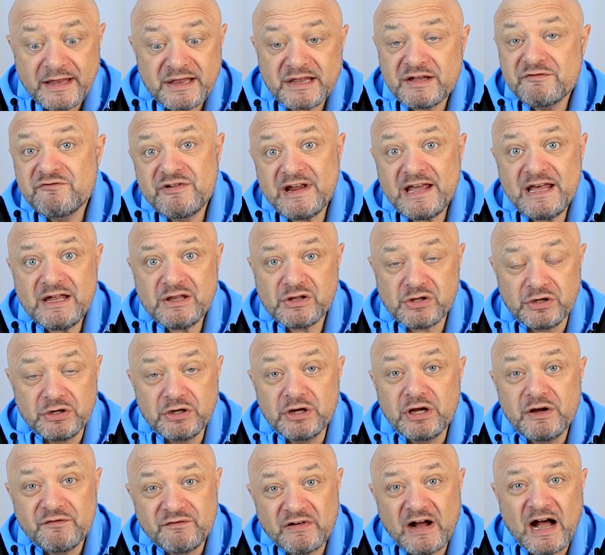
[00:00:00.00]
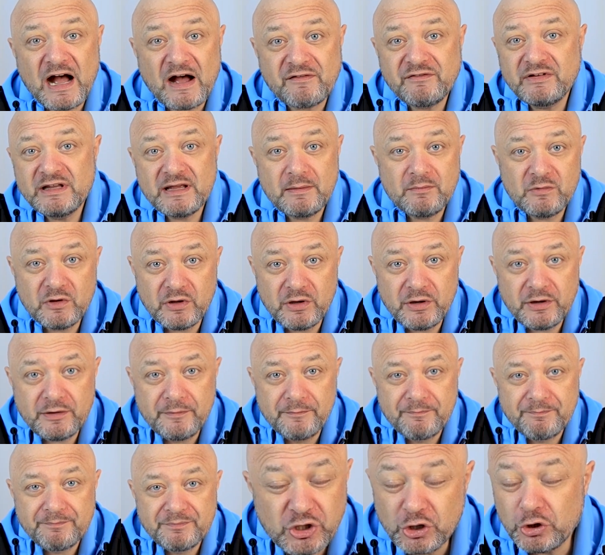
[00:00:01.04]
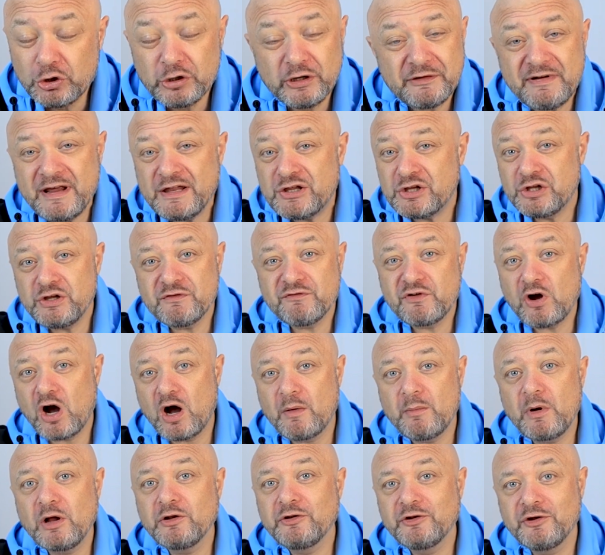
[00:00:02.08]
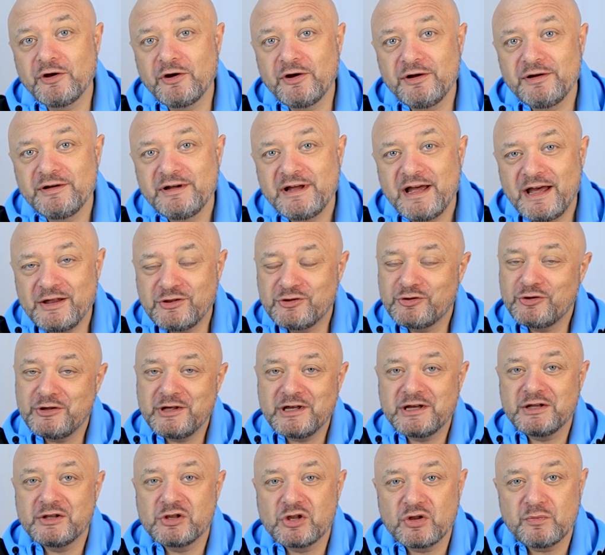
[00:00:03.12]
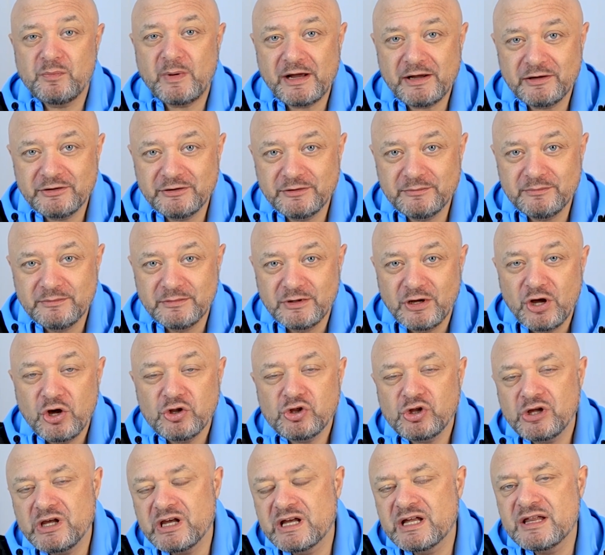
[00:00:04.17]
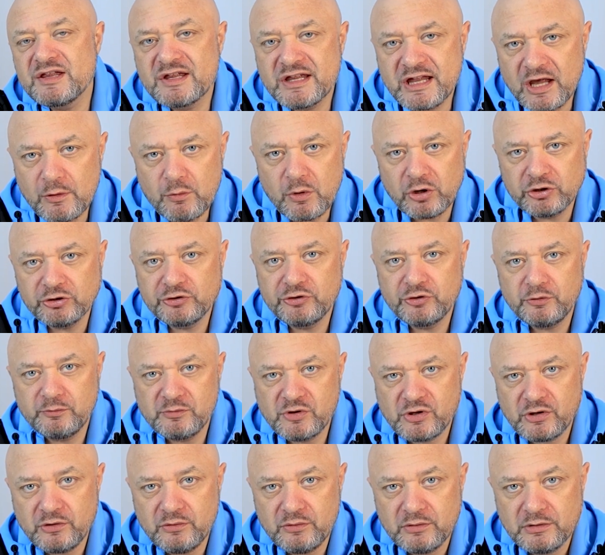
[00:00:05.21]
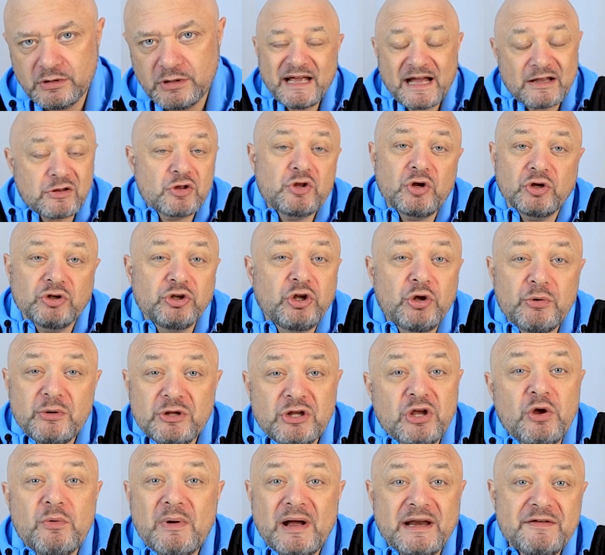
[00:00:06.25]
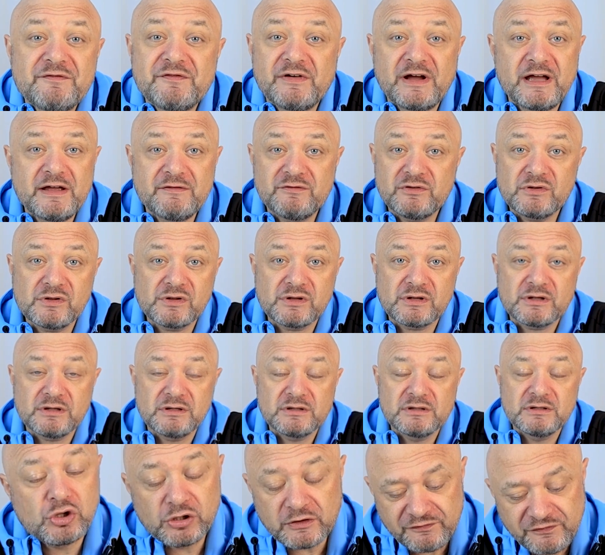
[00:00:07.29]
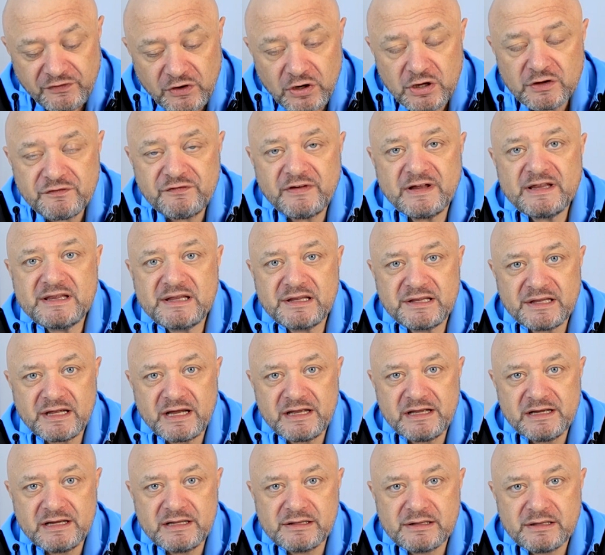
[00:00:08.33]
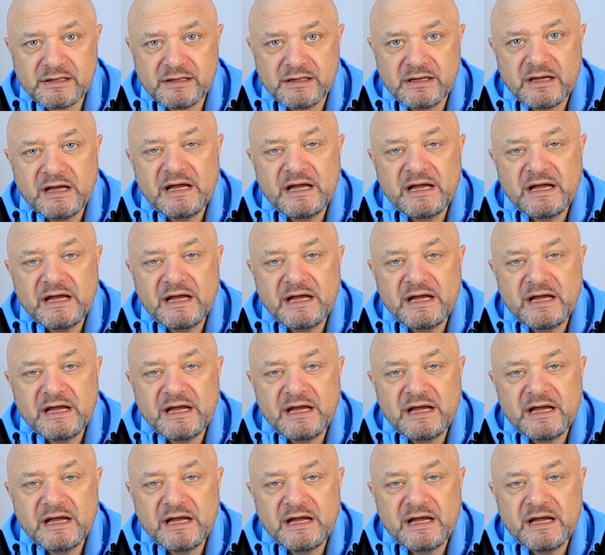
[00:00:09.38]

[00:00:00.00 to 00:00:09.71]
is the reason for having them there? The only reason you've got them on there is so you can spy on them, so you can see what they're up to. That's not doing you any favours. So the first thing to say is,